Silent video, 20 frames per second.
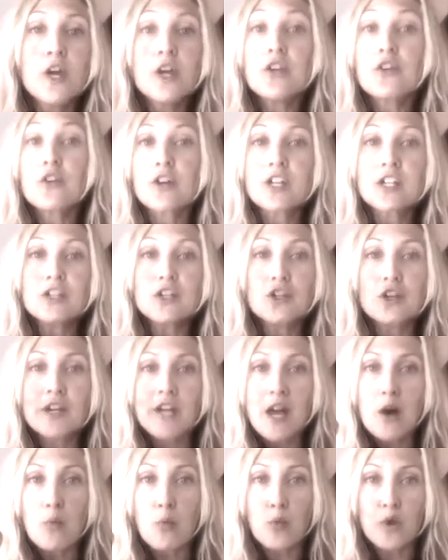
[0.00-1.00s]
you're going to
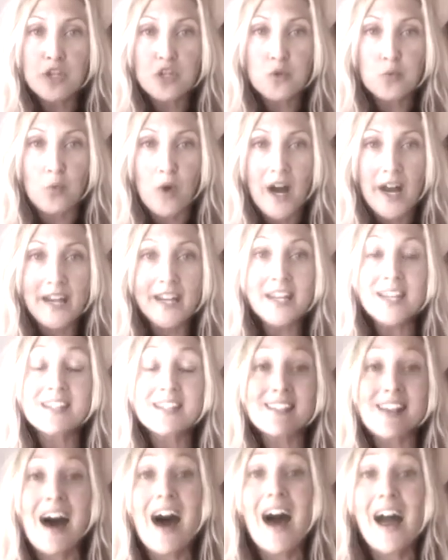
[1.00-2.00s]
look at which one
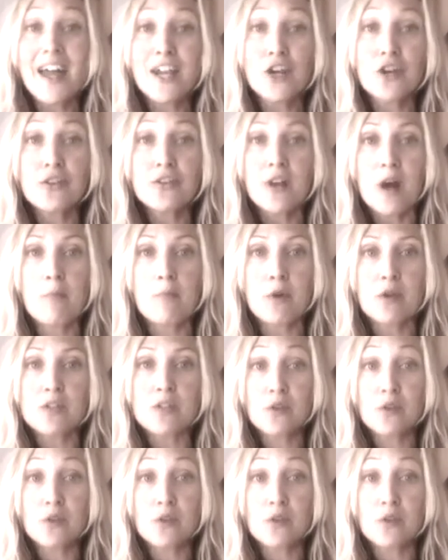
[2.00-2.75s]
is the higher number.